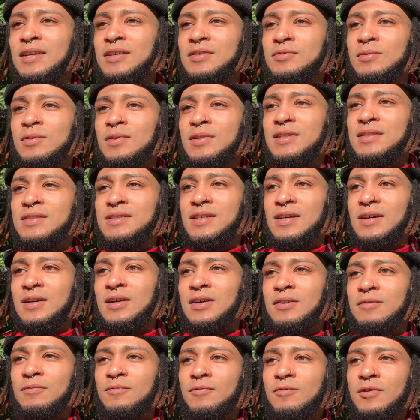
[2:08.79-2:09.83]
It's really set
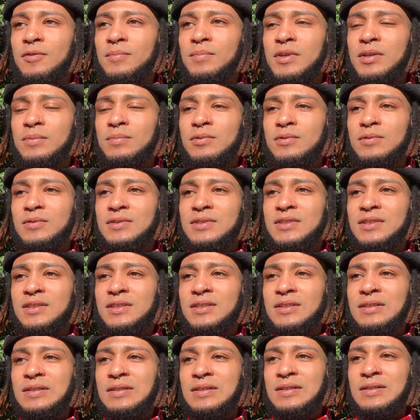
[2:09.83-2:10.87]
up for people
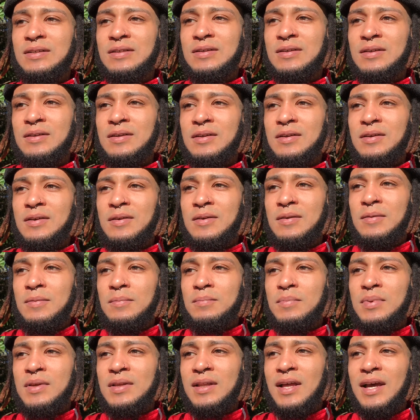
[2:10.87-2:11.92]
to
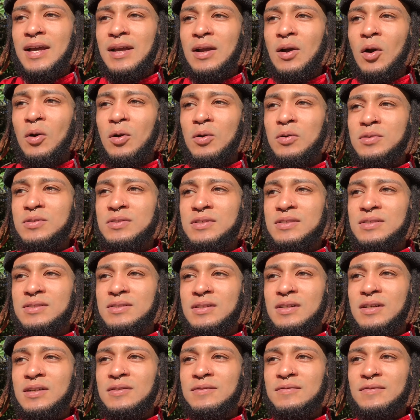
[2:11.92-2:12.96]
be like hoes and
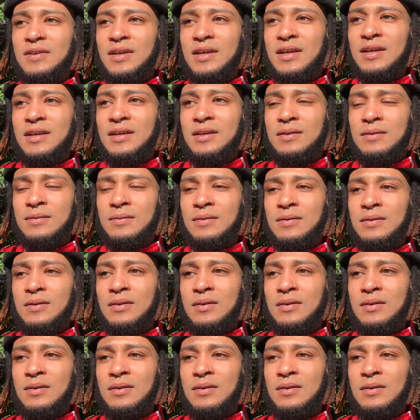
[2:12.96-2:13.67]
stuff, and